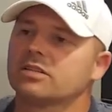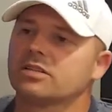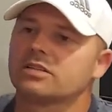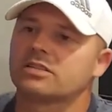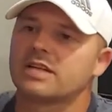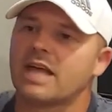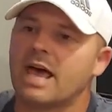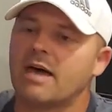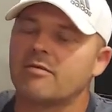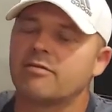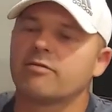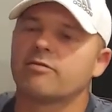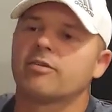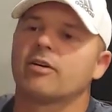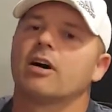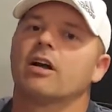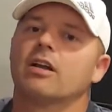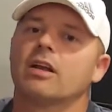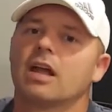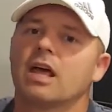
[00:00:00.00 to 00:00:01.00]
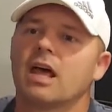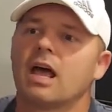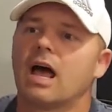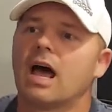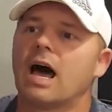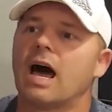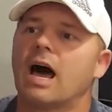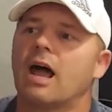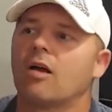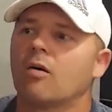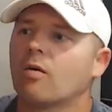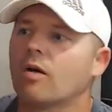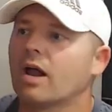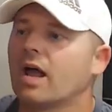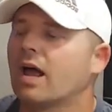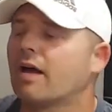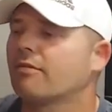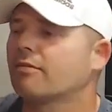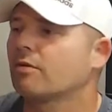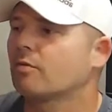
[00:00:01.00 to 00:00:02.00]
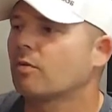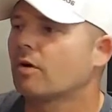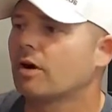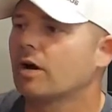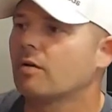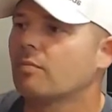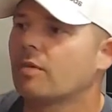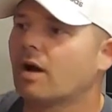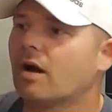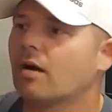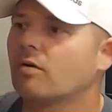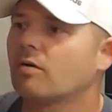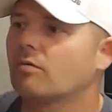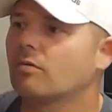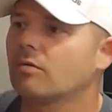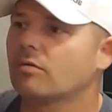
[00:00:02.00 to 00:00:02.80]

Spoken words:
just have fun. I don't want to have to worry about,